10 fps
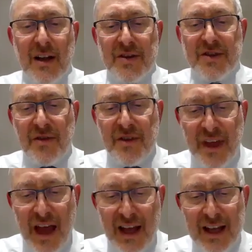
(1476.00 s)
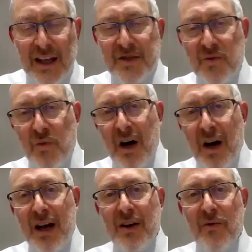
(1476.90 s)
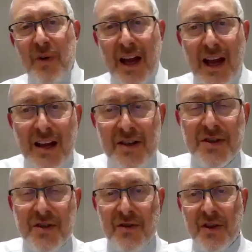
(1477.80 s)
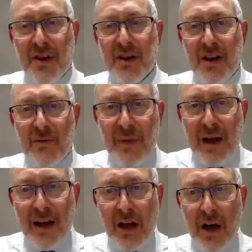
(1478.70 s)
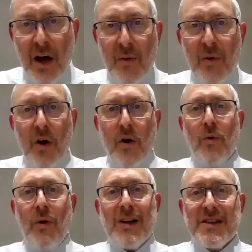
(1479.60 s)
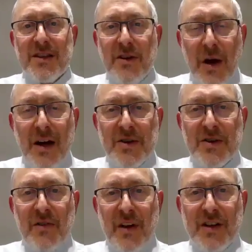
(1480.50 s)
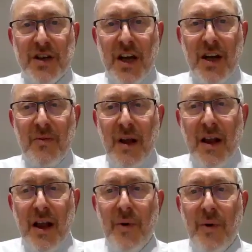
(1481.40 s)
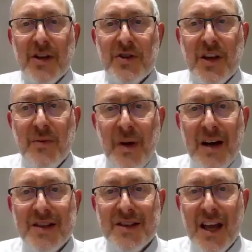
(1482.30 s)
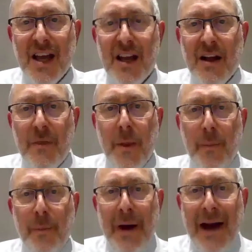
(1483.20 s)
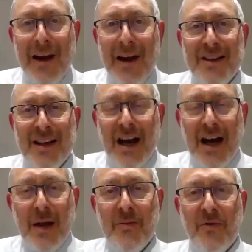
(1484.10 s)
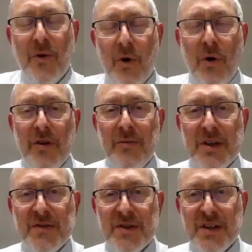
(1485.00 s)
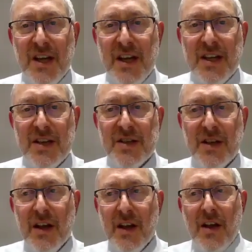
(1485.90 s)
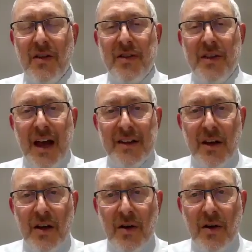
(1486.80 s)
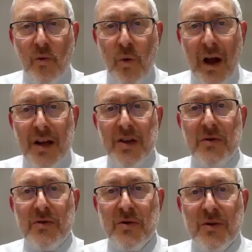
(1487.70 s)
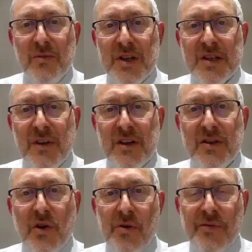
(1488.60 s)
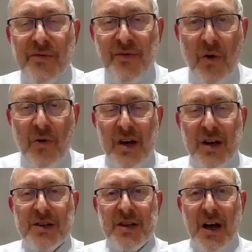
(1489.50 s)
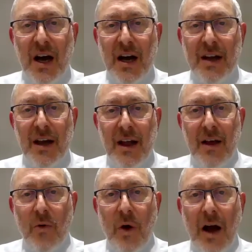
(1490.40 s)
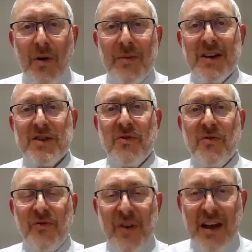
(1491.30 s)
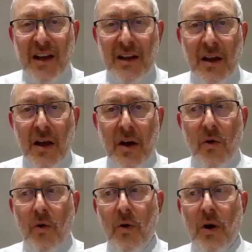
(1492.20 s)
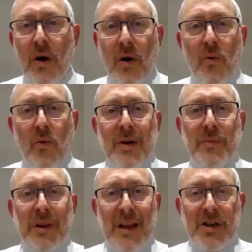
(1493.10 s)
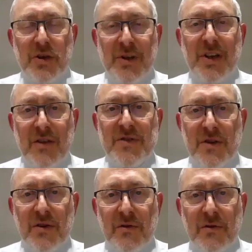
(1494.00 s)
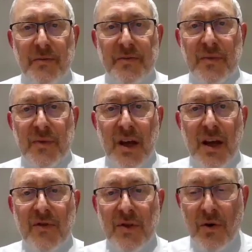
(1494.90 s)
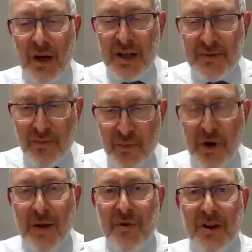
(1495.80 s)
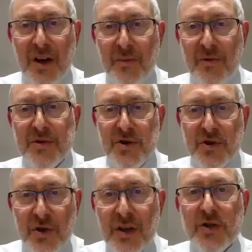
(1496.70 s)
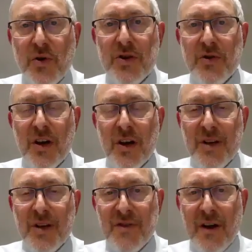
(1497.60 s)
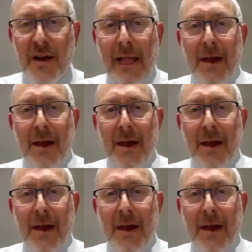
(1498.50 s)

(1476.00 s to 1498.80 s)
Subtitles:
So that is why we answer the Ben Chacham, who wants to know how to serve Hashem. We answer him by saying the paradigm for all the mitzvahs is that when you do the mitzvah, don't focus on how it makes you feel or what pleasure it gives you, even though it's proper that a person should enjoy doing a mitzvah.